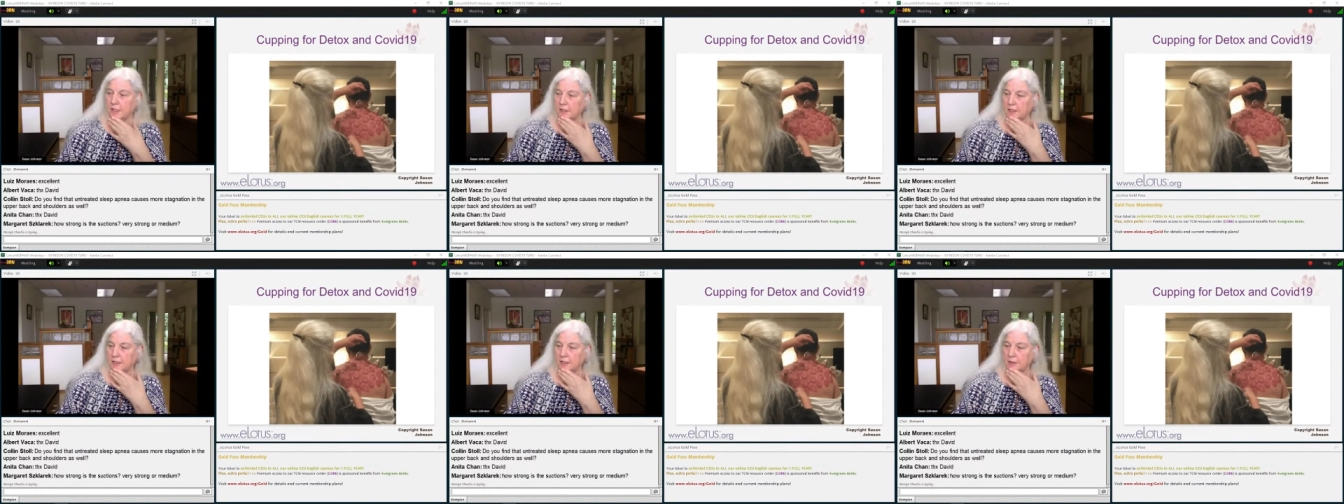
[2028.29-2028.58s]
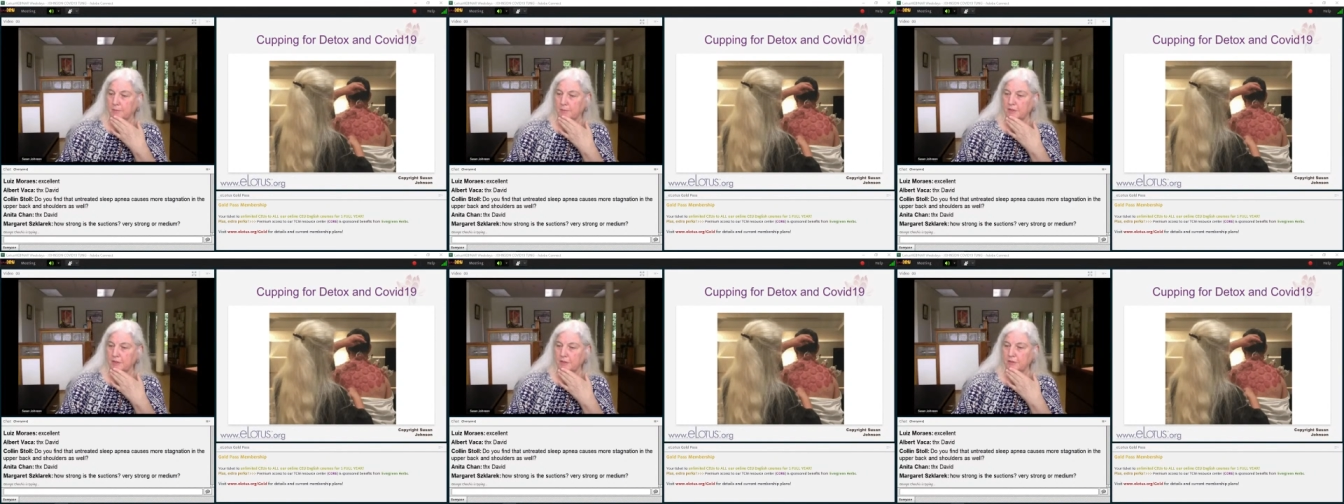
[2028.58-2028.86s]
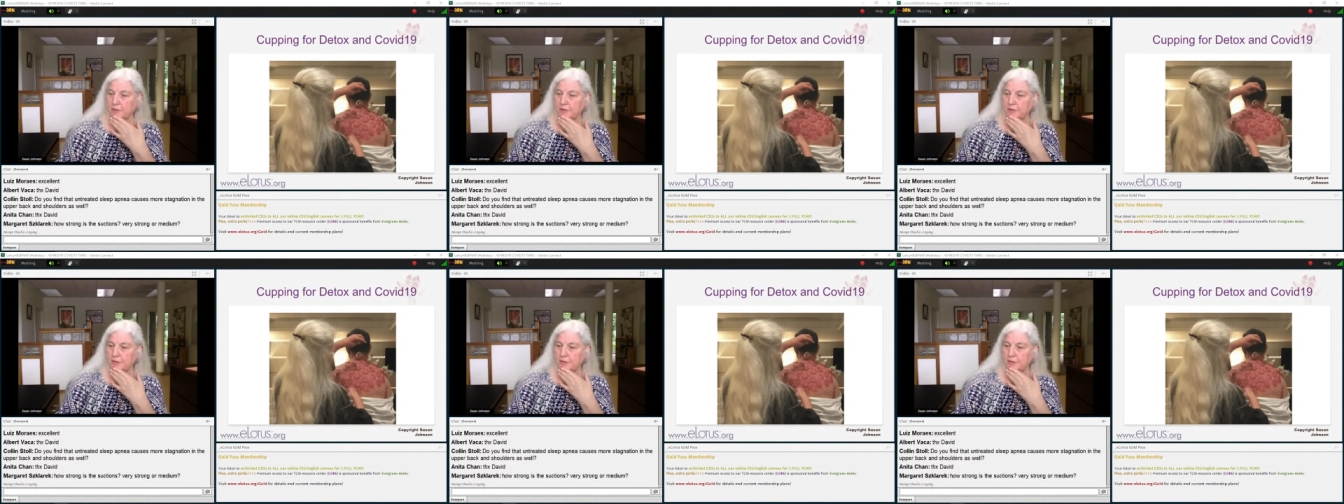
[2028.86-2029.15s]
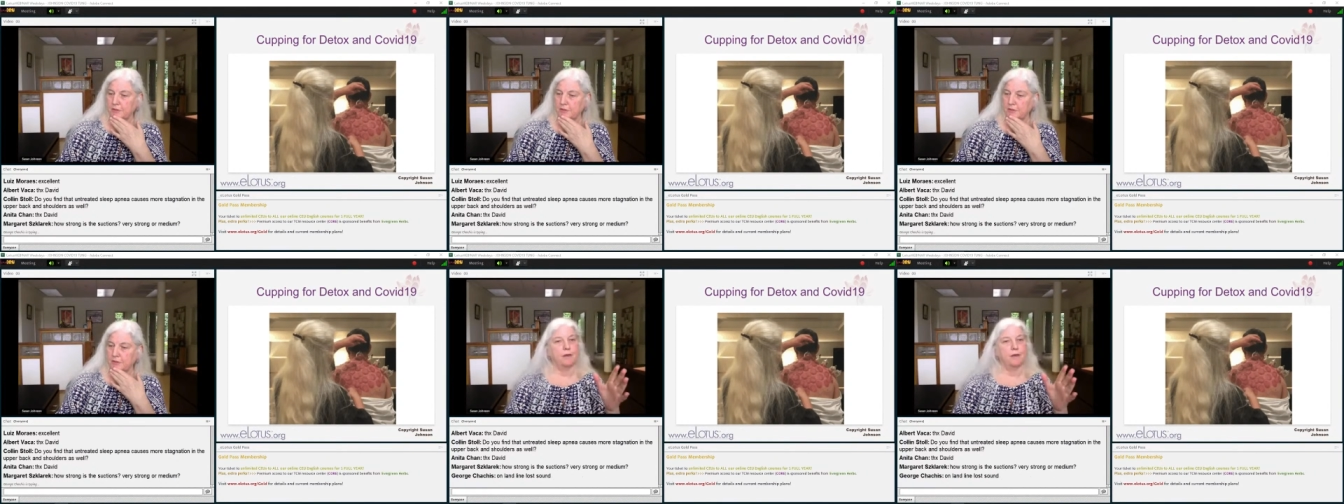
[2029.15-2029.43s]
Uh, but don't
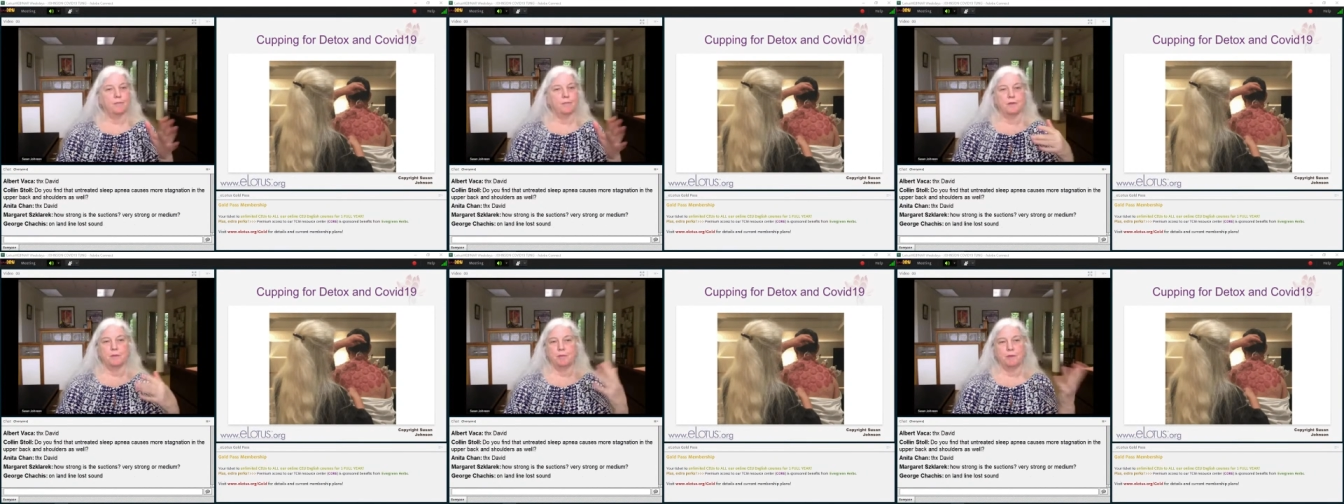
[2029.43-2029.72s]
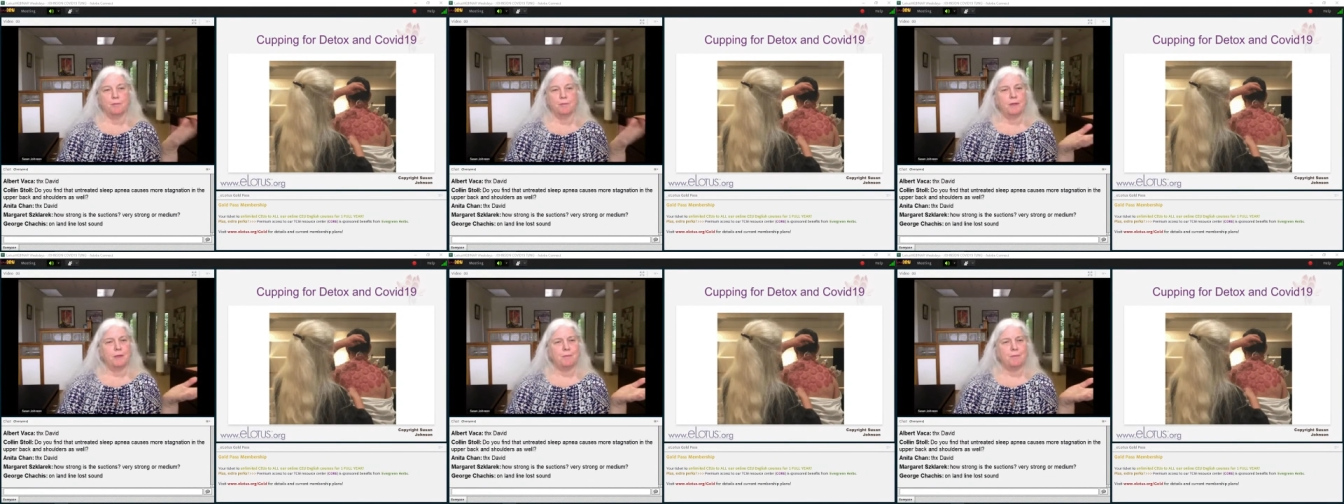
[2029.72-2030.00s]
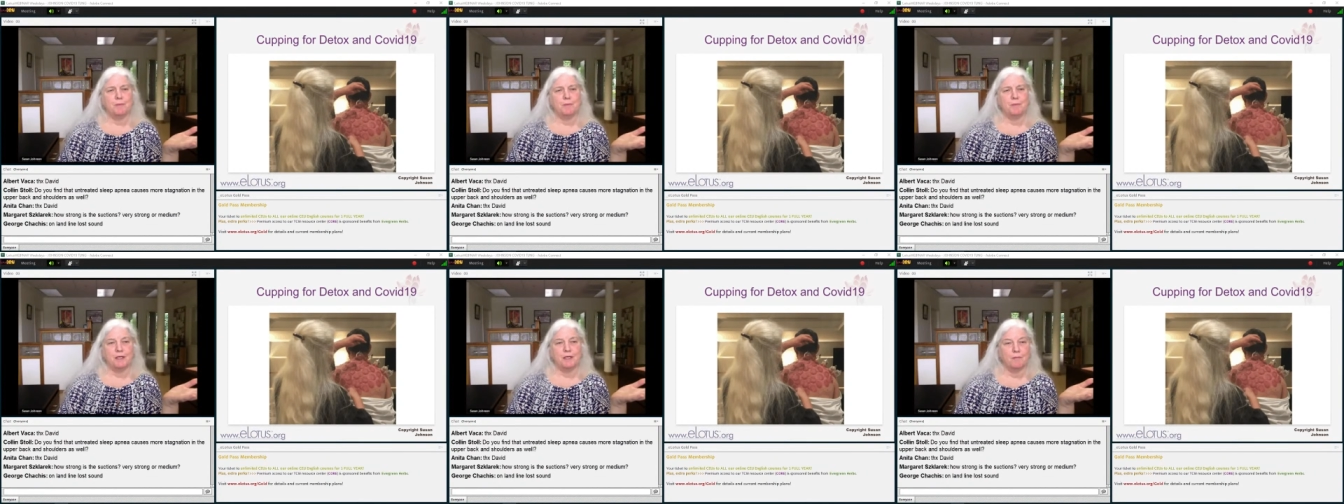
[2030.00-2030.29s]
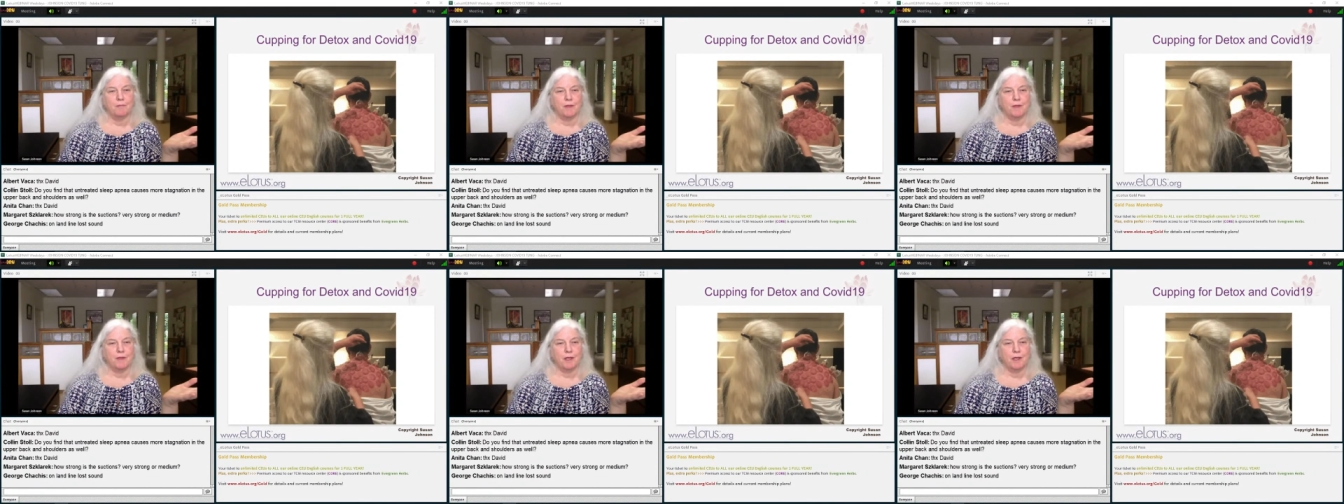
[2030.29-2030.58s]
keep cupping. People
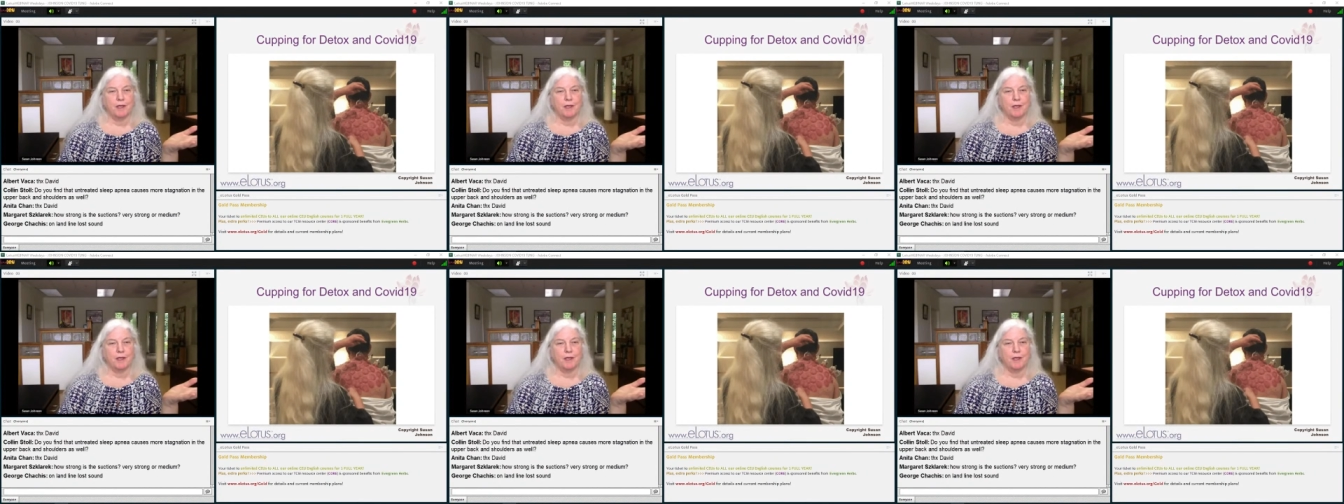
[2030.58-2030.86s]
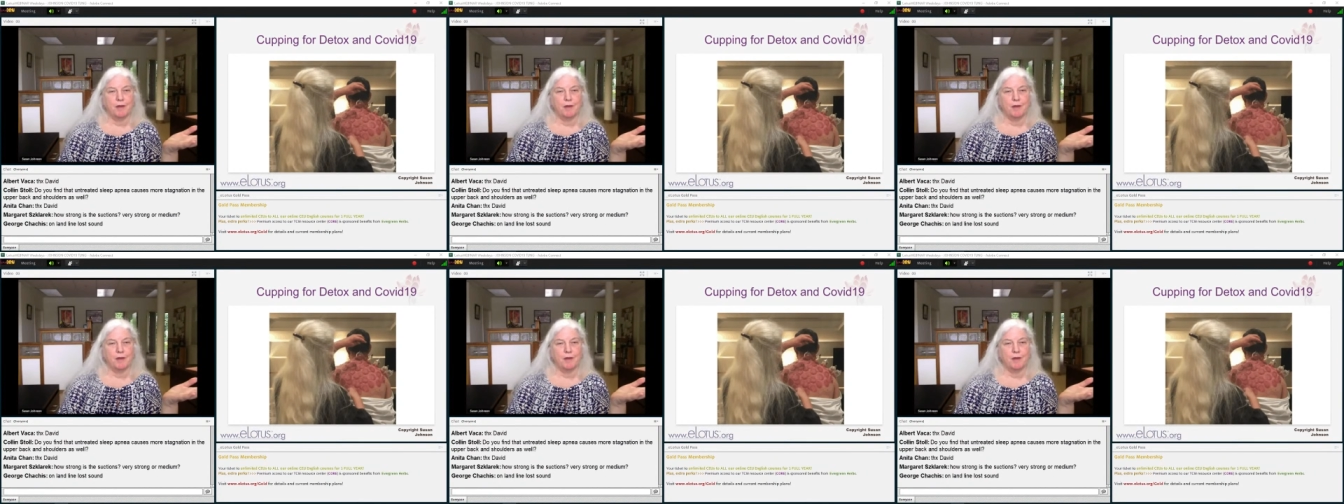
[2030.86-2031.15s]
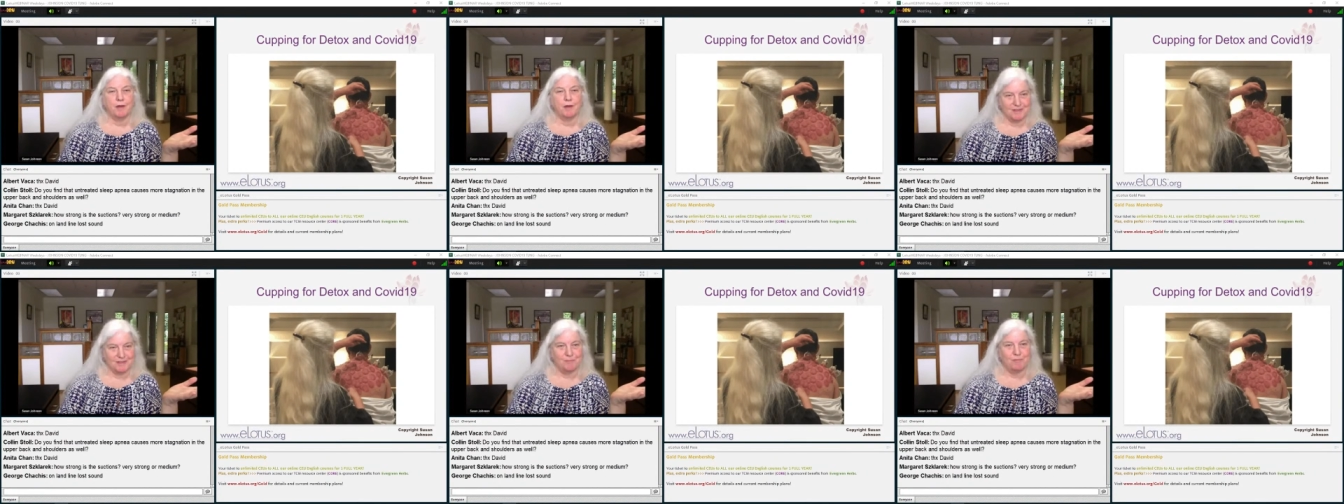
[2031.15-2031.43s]
become cup addicts.